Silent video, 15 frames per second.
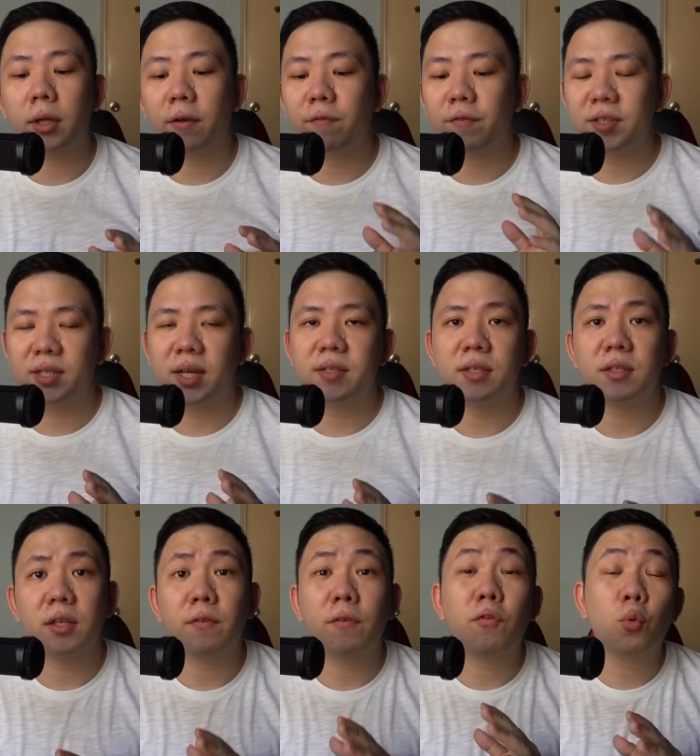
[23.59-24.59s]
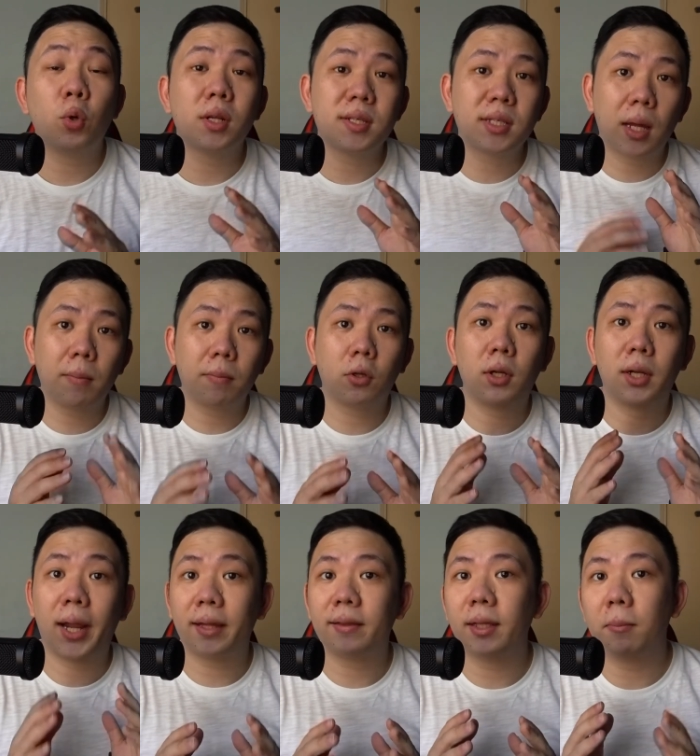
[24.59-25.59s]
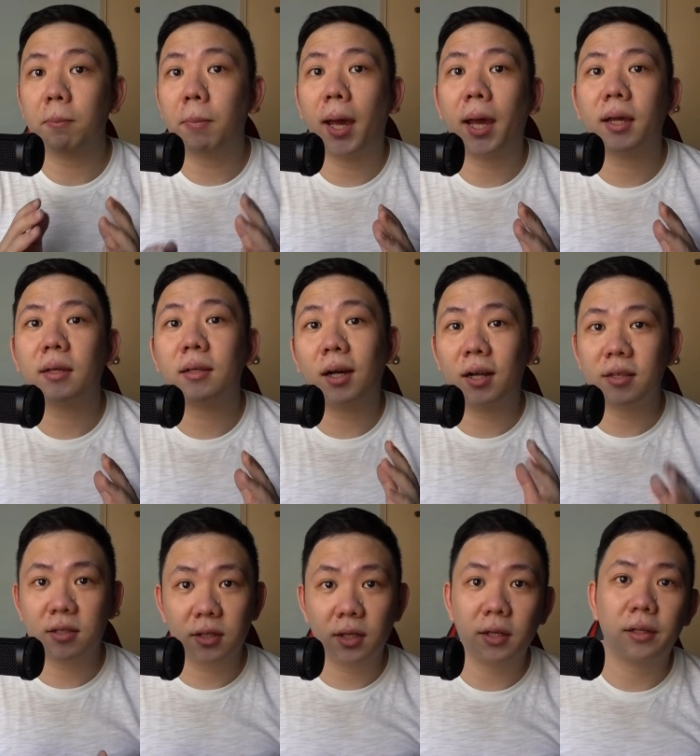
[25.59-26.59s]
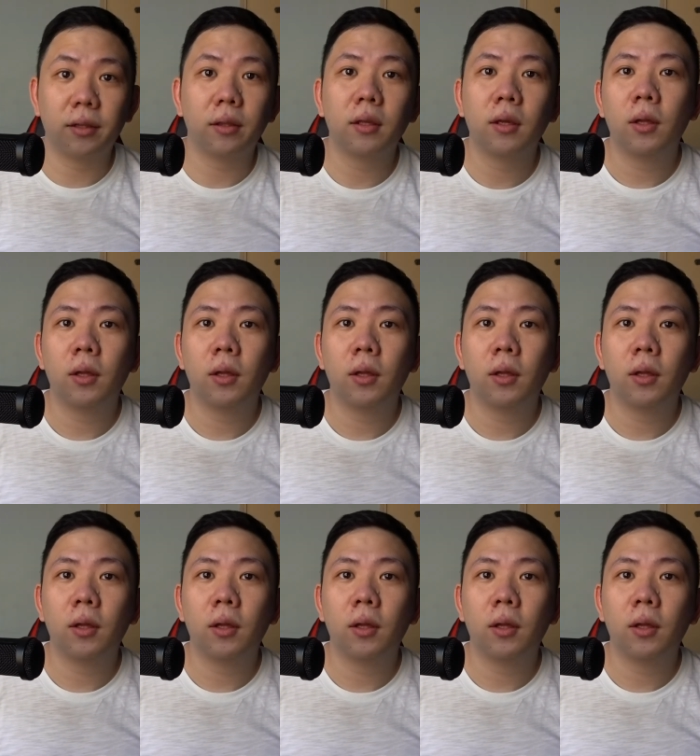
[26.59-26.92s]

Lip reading: emphasize is if you want to start collecting back cards again,